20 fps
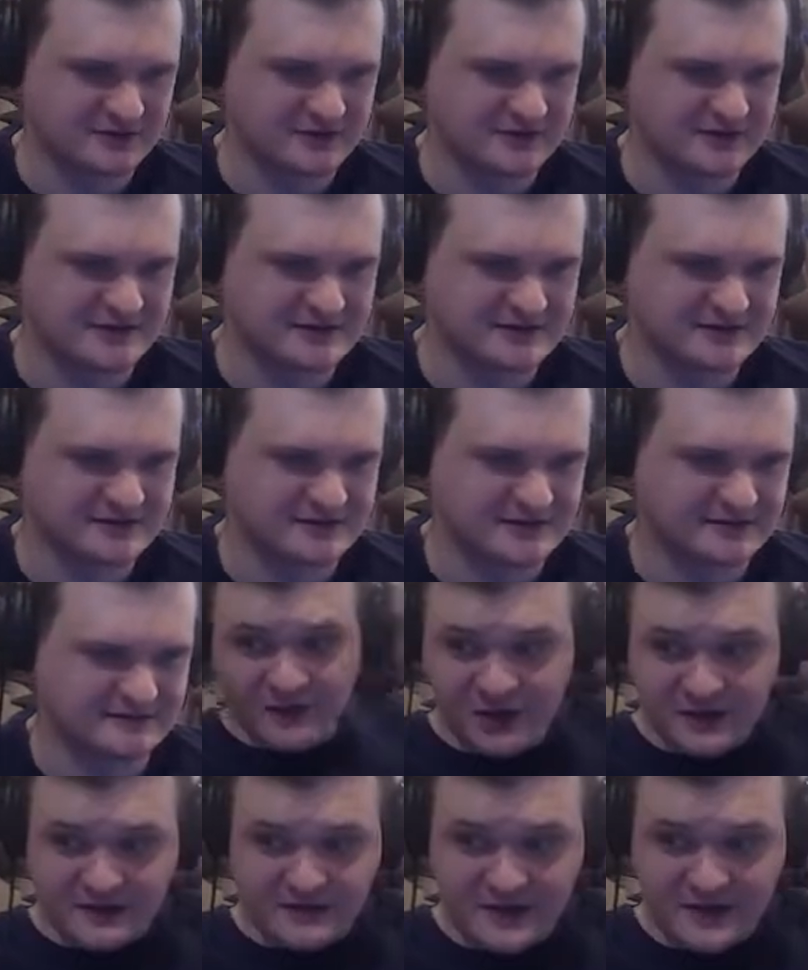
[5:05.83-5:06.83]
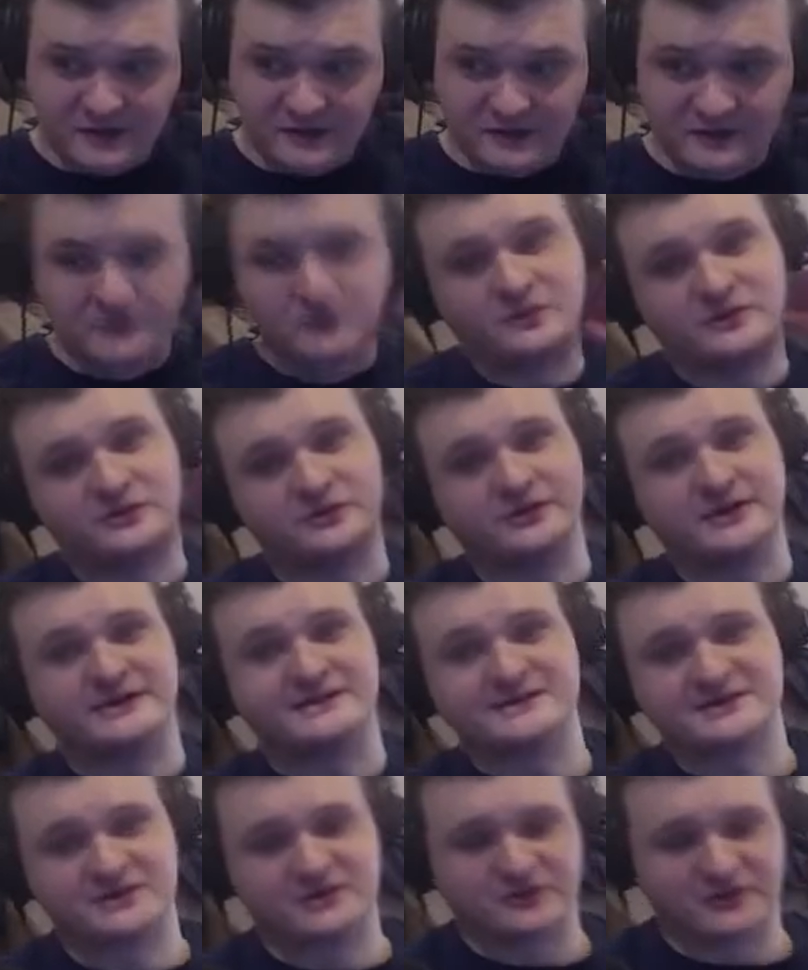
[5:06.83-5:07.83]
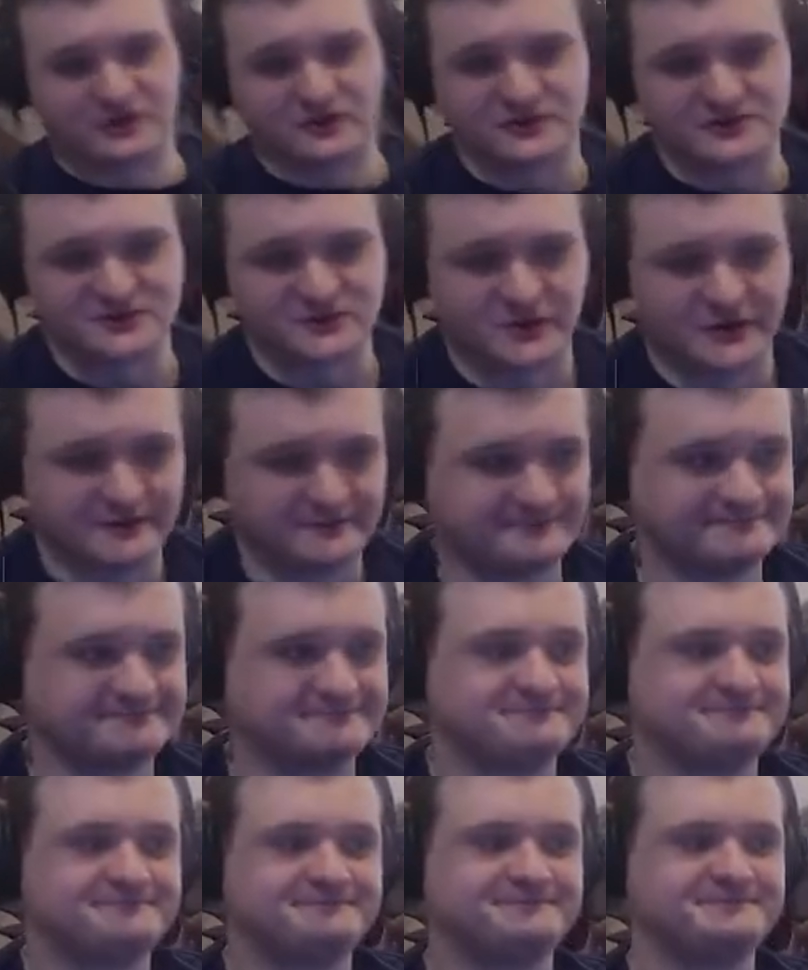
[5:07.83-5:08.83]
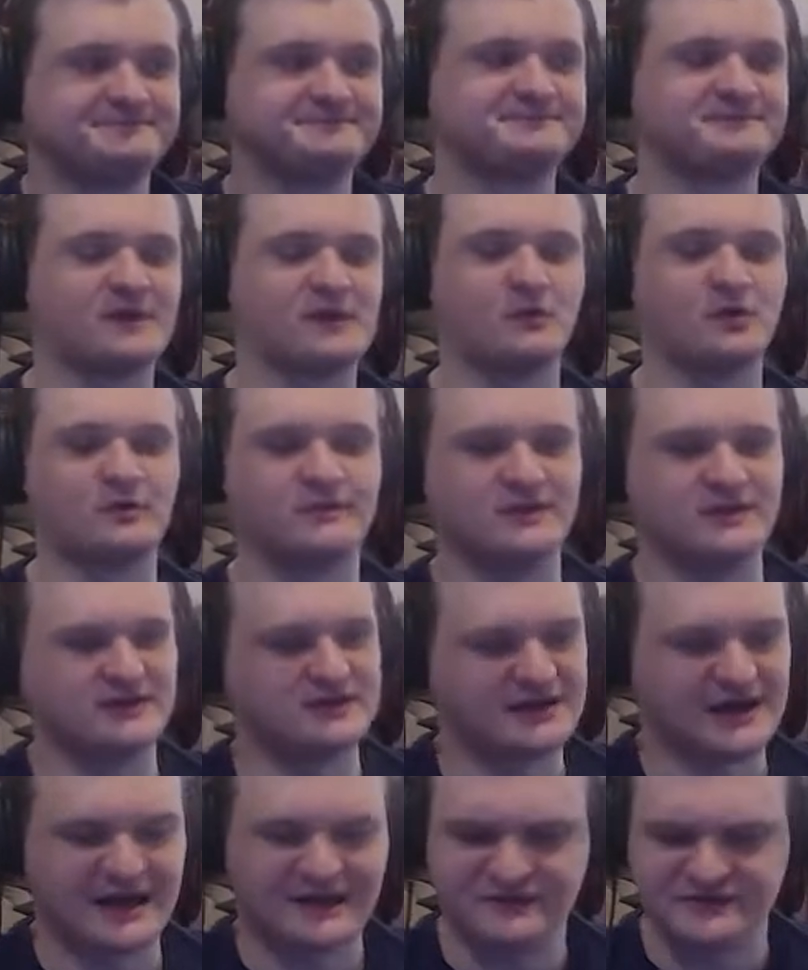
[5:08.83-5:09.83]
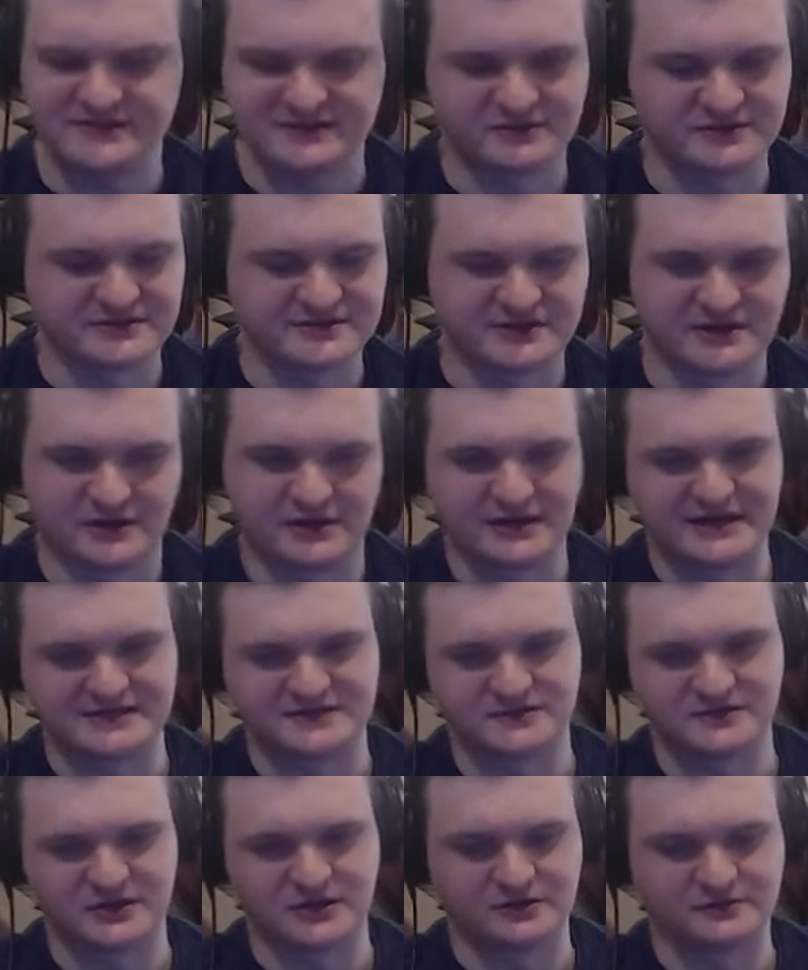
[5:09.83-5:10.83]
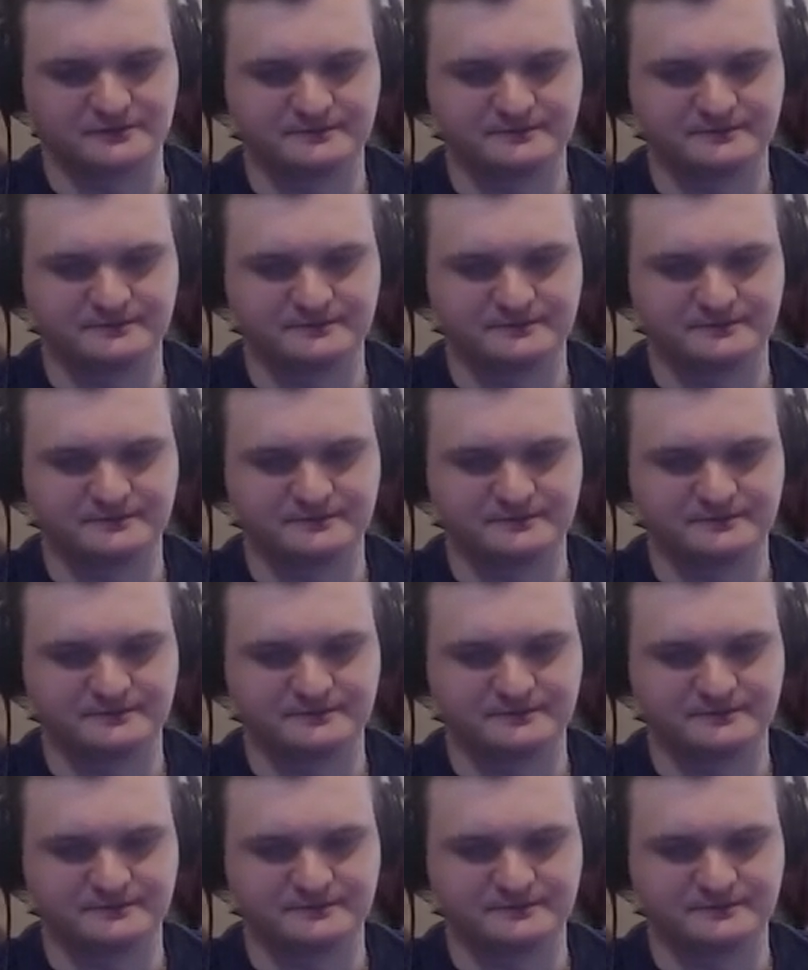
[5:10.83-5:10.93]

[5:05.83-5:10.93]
Easy as that. And then we'll next go to course 1, and we'll beat every single star as we go.